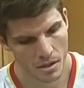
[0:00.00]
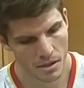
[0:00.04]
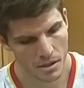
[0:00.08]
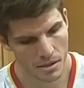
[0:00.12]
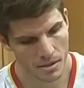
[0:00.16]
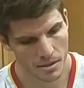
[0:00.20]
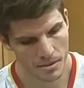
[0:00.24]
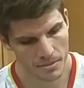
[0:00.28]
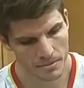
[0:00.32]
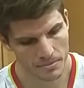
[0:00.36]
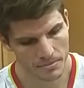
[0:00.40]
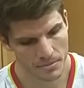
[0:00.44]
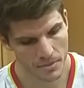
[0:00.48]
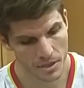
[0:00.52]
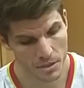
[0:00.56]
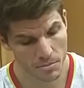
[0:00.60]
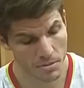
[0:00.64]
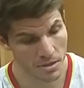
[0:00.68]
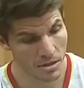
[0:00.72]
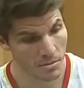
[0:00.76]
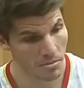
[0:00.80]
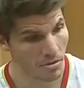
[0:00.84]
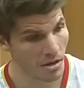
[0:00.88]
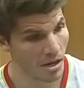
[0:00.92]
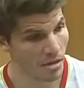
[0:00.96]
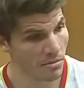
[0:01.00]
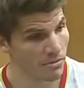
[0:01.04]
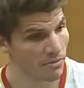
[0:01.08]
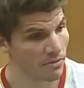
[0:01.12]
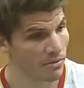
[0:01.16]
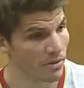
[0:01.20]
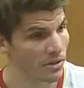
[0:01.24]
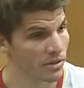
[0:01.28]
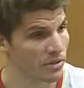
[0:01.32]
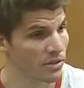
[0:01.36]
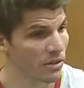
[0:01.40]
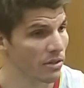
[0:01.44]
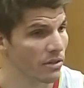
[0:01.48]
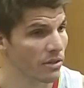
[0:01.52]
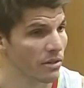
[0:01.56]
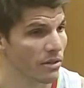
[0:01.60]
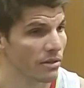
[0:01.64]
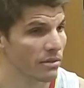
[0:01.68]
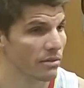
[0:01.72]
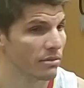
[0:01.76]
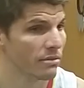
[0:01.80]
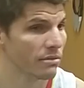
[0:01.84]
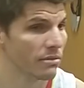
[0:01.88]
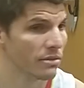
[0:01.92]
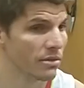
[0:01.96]
um, it's been a problem for us all
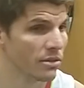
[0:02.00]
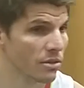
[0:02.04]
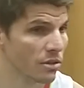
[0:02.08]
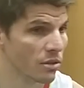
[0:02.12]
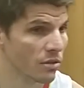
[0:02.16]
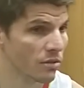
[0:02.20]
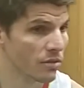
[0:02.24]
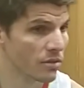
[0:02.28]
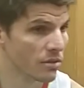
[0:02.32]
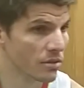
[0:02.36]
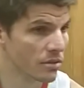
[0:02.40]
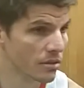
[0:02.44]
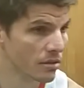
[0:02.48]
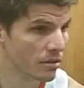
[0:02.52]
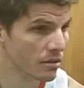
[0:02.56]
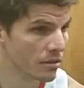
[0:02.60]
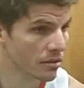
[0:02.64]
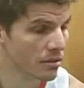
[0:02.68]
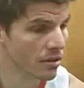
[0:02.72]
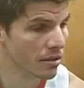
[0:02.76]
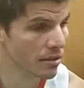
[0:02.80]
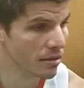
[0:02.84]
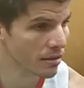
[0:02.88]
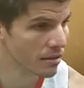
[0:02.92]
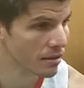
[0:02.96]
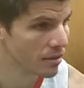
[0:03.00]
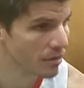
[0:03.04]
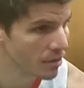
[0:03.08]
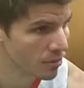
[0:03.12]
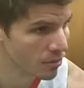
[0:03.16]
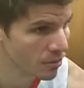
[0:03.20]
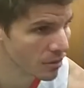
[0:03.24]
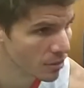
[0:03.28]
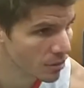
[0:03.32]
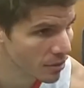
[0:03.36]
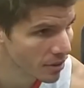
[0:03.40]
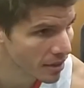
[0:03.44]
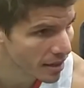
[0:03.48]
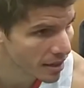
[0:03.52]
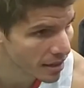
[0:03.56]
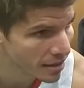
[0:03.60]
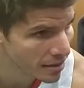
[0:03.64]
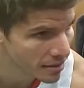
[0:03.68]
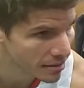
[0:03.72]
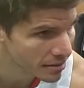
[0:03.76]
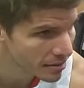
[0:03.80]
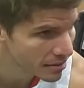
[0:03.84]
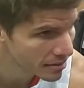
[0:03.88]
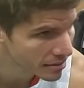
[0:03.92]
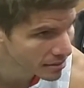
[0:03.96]
year. Turnovers. I don't know where we're at. I
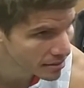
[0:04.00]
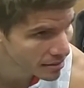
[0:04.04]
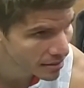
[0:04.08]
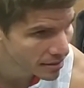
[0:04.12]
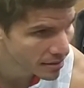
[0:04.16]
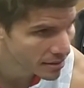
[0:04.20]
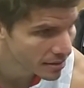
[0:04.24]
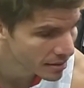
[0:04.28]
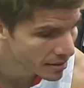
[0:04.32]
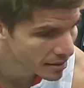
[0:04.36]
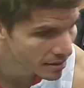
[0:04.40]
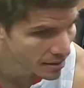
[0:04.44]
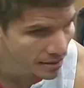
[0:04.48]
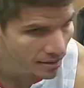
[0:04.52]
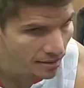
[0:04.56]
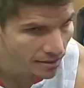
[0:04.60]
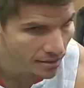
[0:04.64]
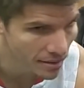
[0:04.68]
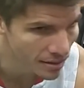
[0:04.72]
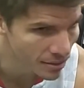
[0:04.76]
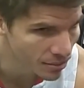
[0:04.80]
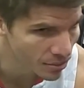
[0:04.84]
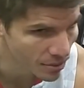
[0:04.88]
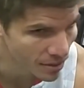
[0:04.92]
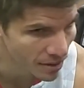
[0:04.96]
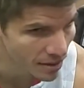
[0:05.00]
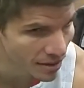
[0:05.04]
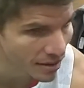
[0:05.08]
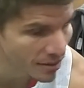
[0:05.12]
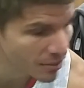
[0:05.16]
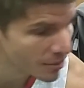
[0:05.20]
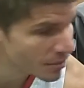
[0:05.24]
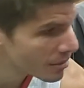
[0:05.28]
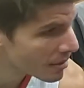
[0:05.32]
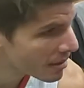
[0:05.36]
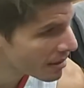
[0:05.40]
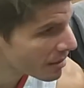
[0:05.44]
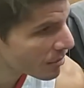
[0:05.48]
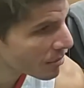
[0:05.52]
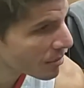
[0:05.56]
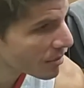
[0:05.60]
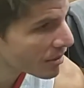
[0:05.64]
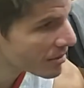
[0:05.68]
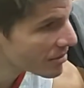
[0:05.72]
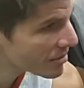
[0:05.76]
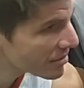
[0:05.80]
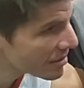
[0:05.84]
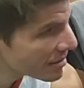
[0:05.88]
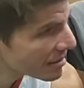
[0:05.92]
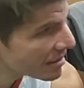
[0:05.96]
think we're like one of the
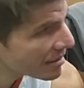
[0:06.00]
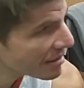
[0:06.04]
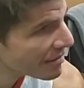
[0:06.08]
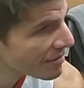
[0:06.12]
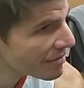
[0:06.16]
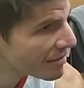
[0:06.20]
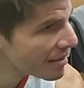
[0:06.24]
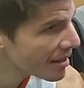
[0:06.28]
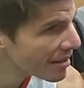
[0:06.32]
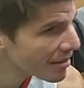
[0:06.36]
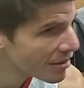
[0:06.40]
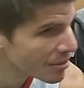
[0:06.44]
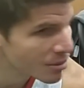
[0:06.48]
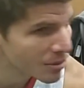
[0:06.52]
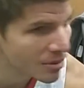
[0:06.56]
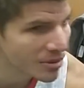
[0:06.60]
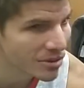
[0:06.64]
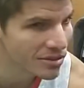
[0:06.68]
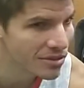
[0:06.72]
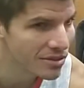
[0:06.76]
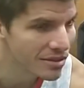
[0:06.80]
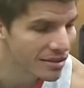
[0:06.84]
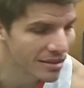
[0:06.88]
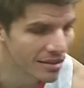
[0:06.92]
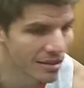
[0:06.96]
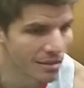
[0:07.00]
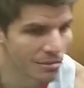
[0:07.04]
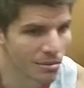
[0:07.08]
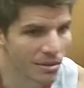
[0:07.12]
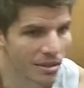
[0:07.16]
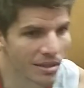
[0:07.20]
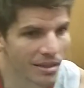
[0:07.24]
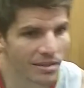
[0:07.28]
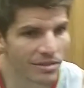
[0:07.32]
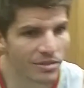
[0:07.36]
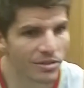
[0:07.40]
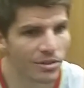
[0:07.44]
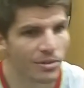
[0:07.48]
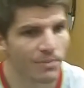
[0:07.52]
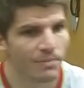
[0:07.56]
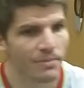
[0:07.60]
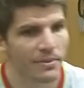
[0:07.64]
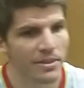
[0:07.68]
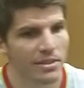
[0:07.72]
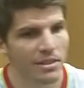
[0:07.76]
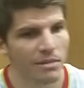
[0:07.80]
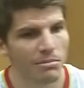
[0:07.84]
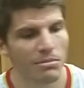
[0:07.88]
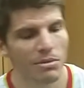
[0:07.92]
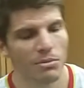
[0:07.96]
worst, if not the worst, in the NBA. So
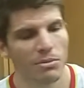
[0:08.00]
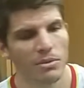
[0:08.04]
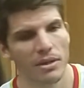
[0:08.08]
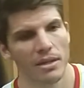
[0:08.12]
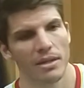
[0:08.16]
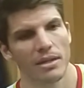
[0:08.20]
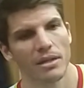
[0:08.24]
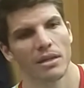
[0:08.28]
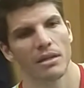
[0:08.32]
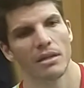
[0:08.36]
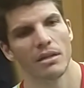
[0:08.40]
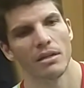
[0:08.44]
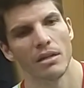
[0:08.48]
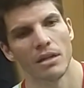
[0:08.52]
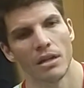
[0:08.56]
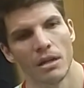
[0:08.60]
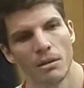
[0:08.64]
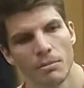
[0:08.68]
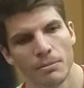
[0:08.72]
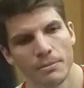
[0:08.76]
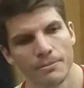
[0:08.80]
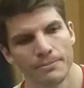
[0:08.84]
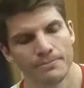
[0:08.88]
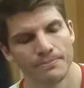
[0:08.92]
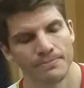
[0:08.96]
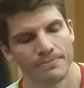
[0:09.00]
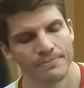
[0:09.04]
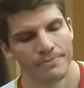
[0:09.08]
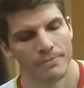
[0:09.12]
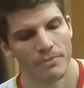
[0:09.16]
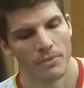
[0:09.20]
something we got to clean up and.